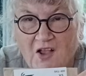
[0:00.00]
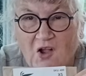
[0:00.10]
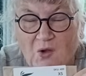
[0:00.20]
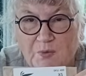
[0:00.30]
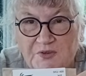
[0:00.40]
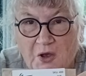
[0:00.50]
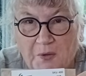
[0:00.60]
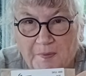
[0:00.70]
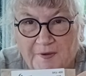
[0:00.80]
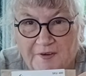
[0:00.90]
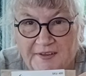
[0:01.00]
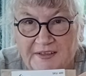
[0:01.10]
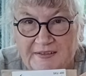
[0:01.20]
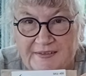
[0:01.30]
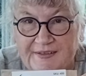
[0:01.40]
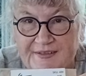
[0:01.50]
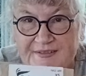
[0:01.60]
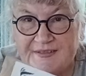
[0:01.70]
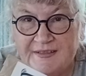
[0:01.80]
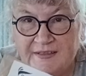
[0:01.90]
I was hoping I'd get
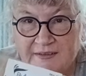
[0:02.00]
these.